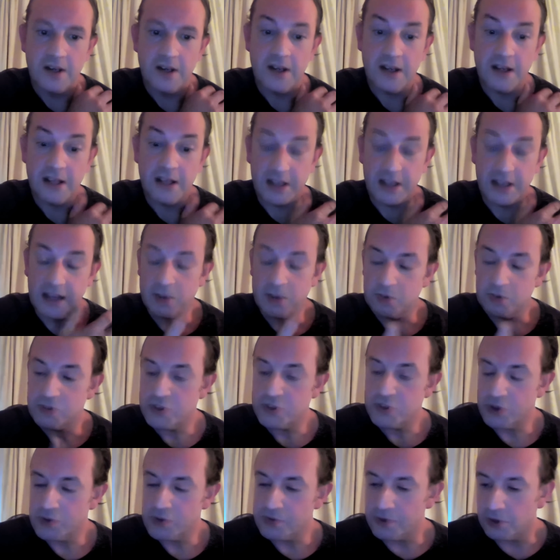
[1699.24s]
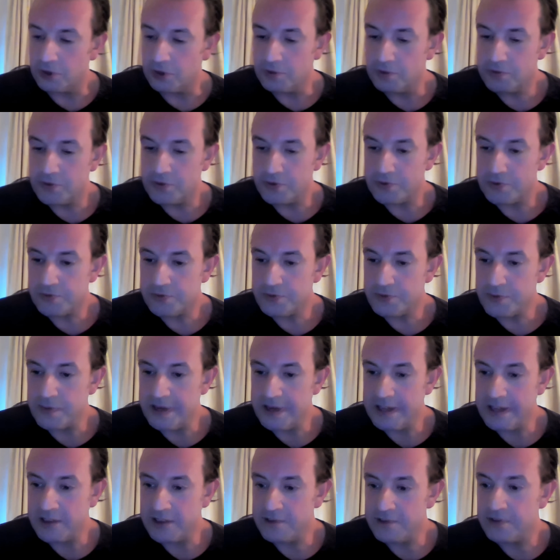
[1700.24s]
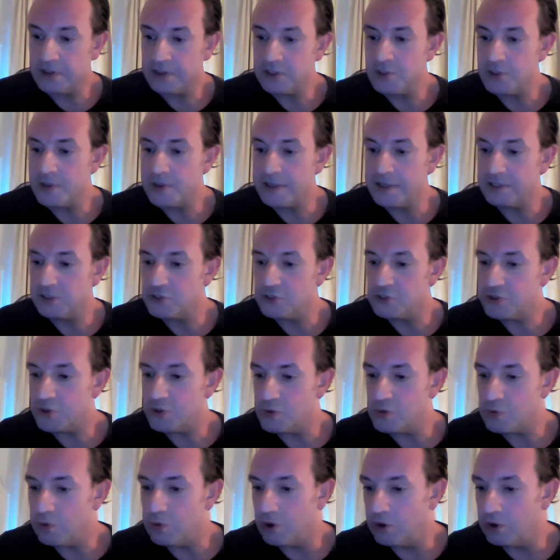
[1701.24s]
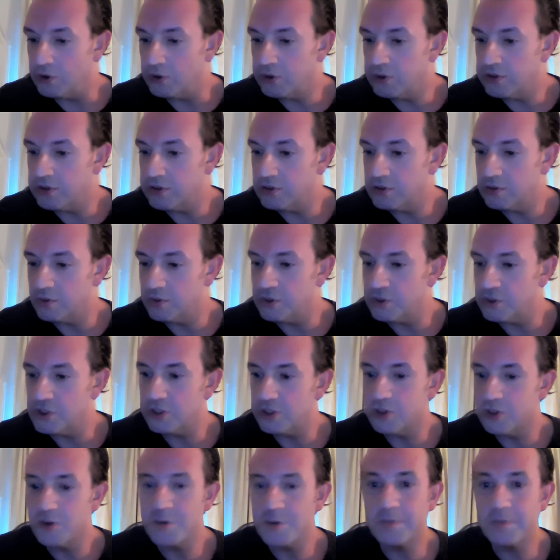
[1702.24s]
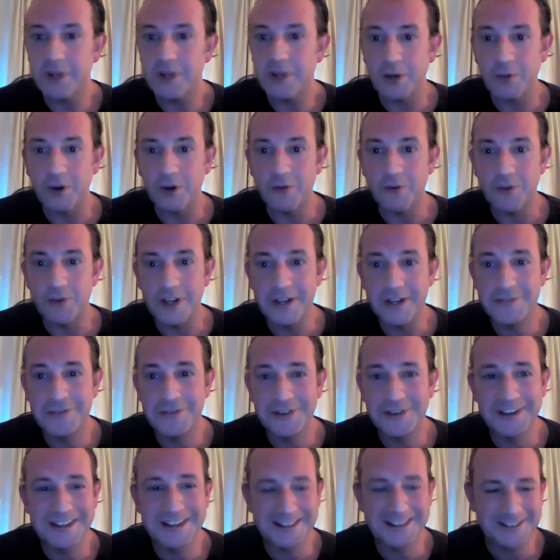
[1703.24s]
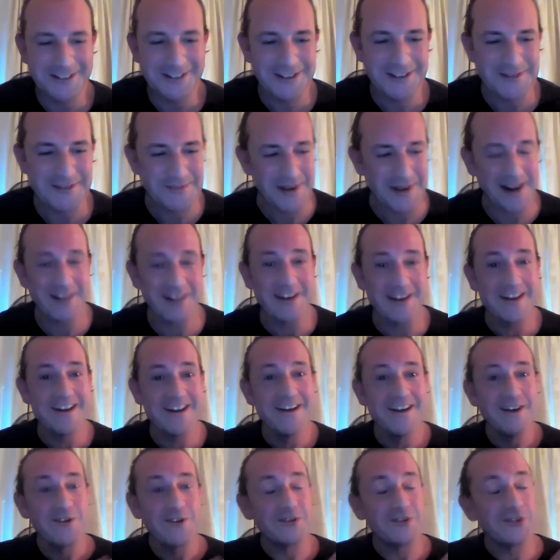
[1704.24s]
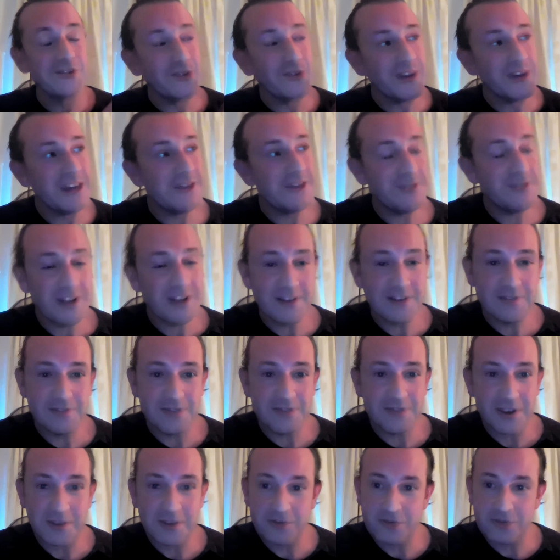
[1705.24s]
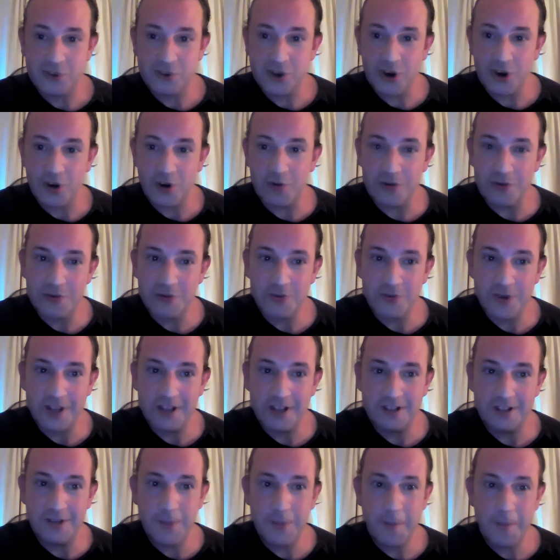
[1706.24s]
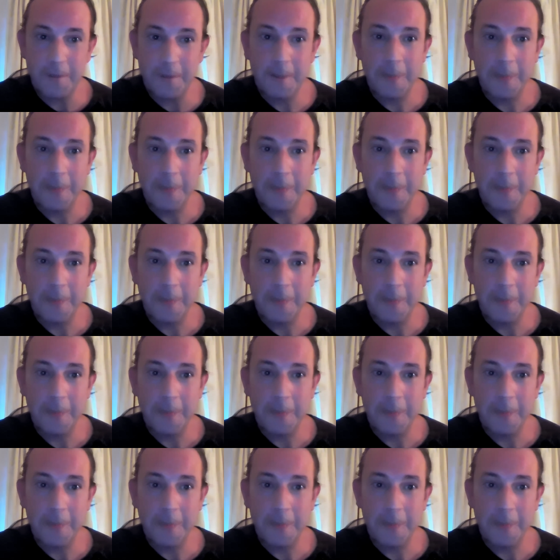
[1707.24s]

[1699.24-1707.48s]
and, and it was truthful for for me. The fundamental truth was, which is a crippling one really for a kid looking back. So I thought, even if if Jehovah is real,